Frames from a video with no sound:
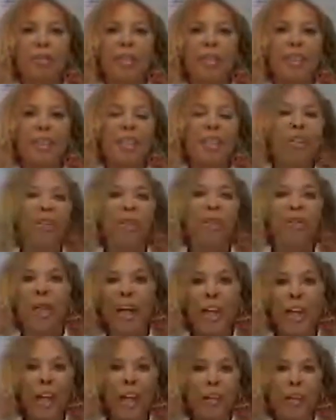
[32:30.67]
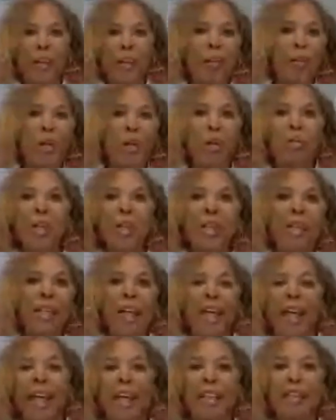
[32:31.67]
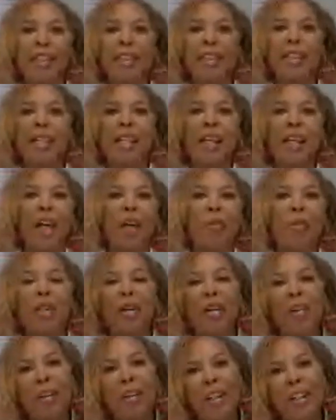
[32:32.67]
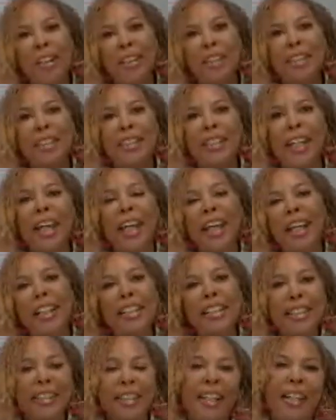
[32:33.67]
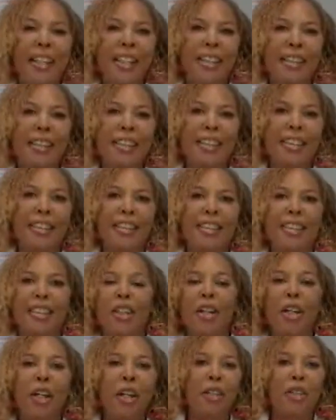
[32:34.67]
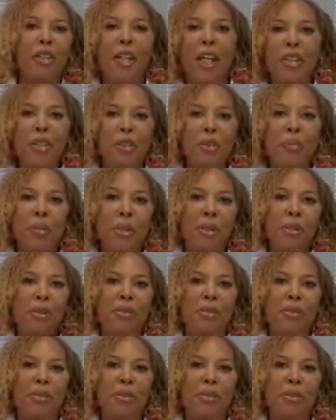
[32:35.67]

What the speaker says: So I wear many hats. I'm an artist and a scientist, so I do both.